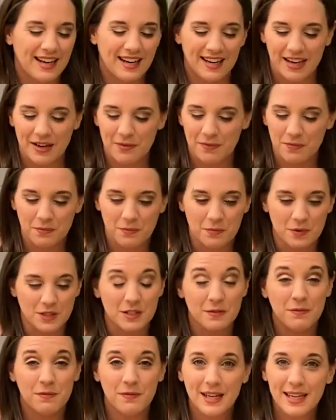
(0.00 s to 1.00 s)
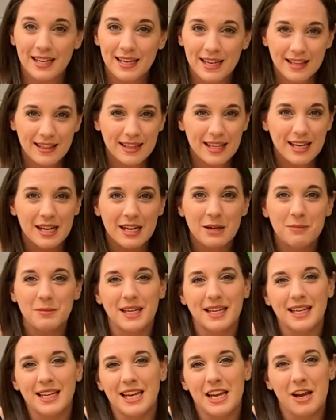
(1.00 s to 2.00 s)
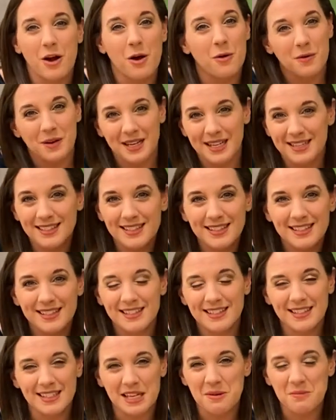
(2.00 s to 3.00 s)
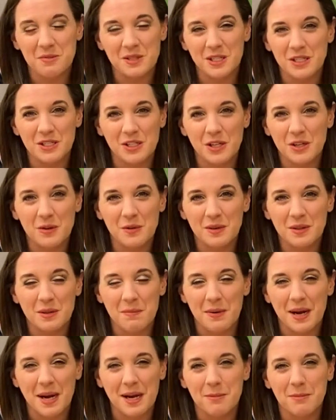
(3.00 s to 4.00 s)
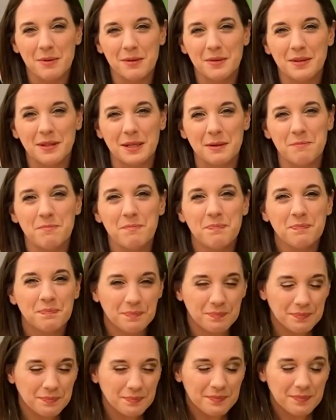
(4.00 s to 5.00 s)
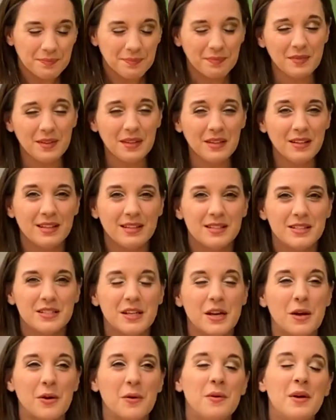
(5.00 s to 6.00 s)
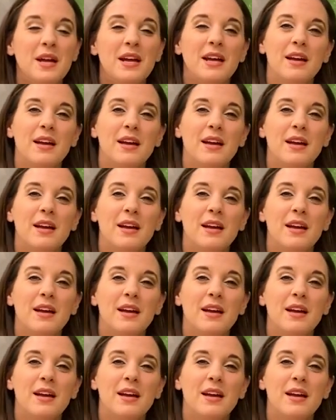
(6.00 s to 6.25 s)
he was feeding them like he always seemed to do in the Bible. And so